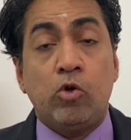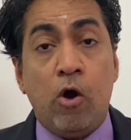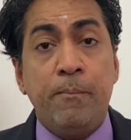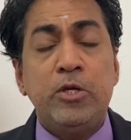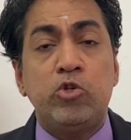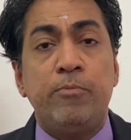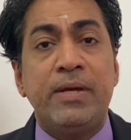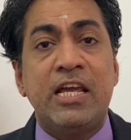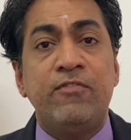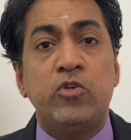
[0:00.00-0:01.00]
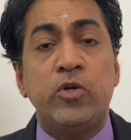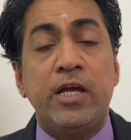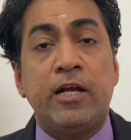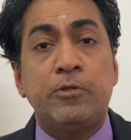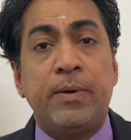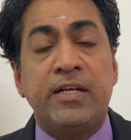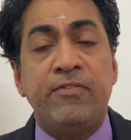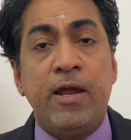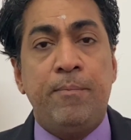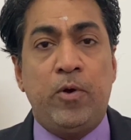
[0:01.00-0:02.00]
copy should be given to
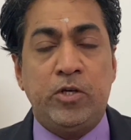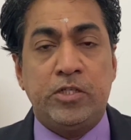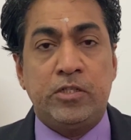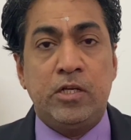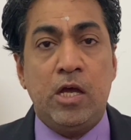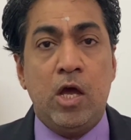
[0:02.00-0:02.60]
respective employees.